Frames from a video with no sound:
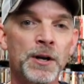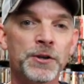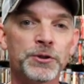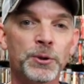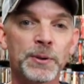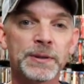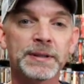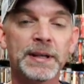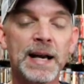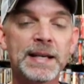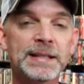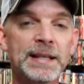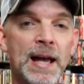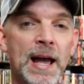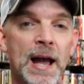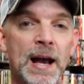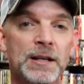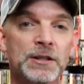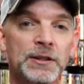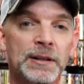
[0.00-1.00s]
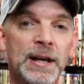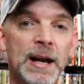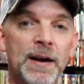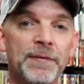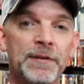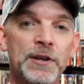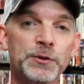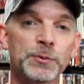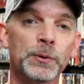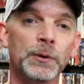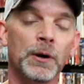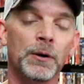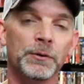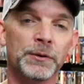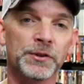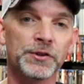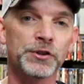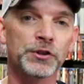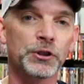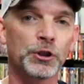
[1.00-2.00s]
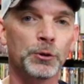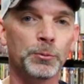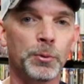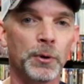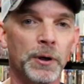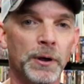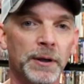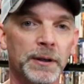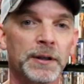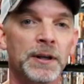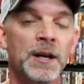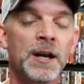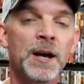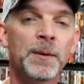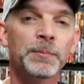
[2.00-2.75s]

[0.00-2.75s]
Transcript: So it's nice to actually have this one on a steelbook.